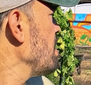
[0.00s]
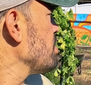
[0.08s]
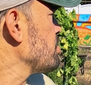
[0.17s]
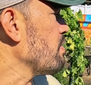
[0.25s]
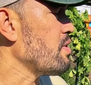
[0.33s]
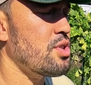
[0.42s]

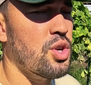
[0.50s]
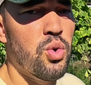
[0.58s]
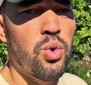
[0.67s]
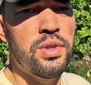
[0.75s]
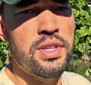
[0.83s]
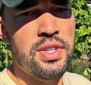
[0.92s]
So if there's a
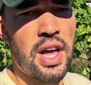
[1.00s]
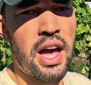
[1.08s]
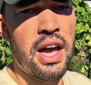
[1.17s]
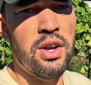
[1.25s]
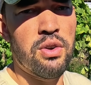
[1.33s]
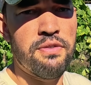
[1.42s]
cool
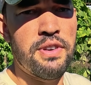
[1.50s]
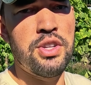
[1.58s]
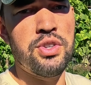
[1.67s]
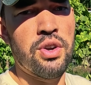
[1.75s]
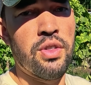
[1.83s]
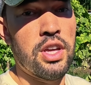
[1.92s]
design or
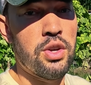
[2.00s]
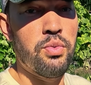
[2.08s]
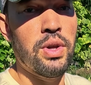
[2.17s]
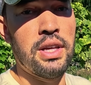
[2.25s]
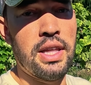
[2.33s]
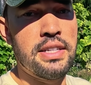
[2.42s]
feature that you'd
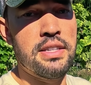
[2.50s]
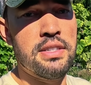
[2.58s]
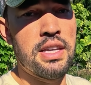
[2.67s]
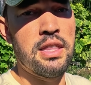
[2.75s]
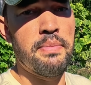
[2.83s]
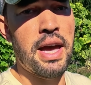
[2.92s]
really like to
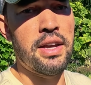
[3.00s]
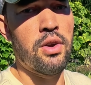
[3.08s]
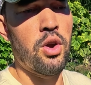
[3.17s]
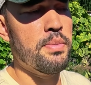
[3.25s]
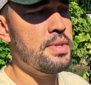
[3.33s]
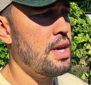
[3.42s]
see in the backyard
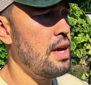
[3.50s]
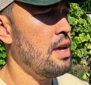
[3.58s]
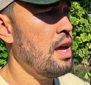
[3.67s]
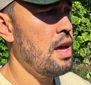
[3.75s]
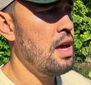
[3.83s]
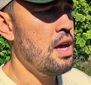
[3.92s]
homestead,
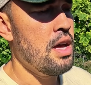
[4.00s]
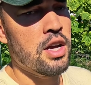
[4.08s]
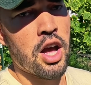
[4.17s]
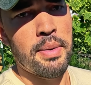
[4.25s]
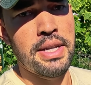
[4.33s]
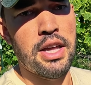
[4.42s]

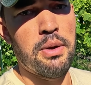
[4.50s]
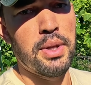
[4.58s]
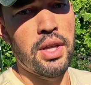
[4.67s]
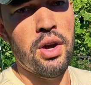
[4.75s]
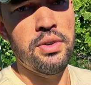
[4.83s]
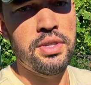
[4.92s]
comment it down
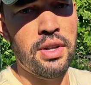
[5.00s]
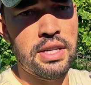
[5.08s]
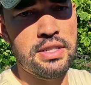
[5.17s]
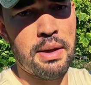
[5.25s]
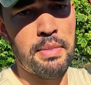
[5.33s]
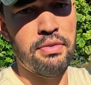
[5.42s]
below. Until
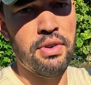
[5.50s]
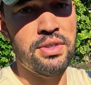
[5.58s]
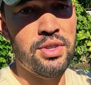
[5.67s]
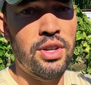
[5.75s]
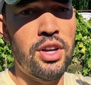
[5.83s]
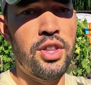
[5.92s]
next time, my
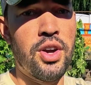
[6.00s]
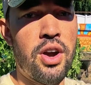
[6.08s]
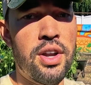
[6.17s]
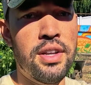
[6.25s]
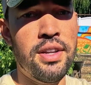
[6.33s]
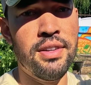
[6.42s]
friends, good luck in the
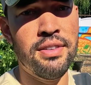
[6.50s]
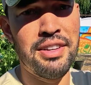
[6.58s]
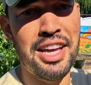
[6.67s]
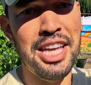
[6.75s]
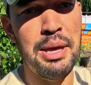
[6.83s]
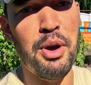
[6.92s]
garden
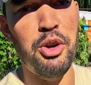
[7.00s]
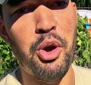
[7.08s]
and keep on